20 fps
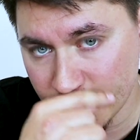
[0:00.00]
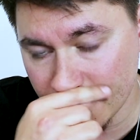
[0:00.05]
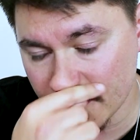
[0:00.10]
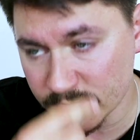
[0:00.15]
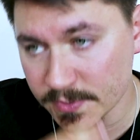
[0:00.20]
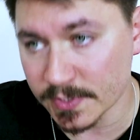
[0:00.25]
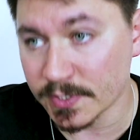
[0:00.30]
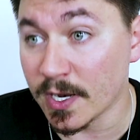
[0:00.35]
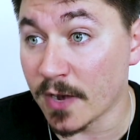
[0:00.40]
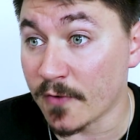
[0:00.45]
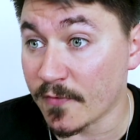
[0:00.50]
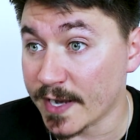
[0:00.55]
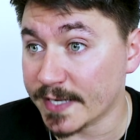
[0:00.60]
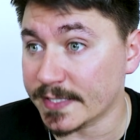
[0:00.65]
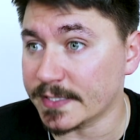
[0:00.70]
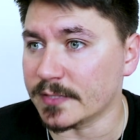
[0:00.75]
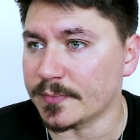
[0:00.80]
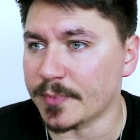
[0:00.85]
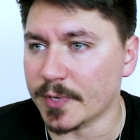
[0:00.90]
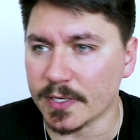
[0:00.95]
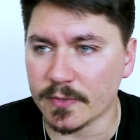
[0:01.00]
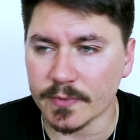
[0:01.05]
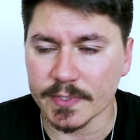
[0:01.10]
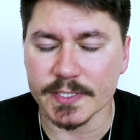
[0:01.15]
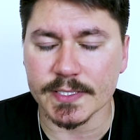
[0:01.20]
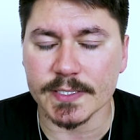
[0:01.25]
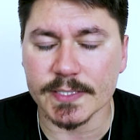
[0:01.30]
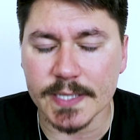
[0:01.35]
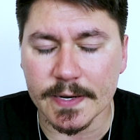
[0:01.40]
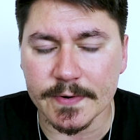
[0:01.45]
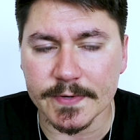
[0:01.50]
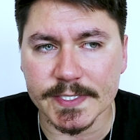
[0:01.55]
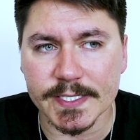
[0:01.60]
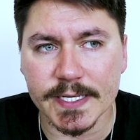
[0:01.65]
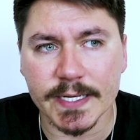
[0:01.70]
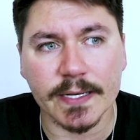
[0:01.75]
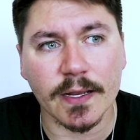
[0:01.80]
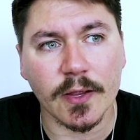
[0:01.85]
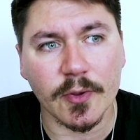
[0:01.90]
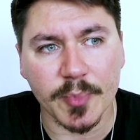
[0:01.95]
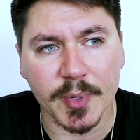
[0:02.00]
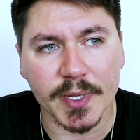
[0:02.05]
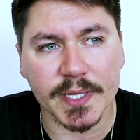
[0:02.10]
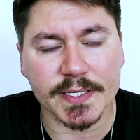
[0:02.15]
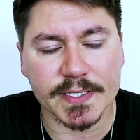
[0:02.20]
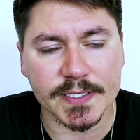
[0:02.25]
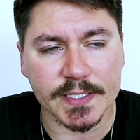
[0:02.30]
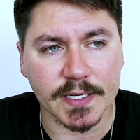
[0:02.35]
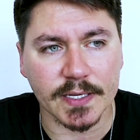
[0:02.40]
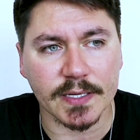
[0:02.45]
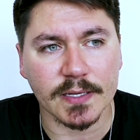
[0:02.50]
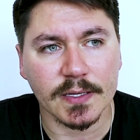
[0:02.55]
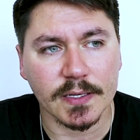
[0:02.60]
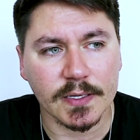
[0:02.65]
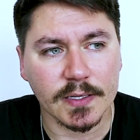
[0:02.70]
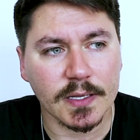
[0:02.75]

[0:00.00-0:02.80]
wasn't directed by Quentin Tarantino, but it's a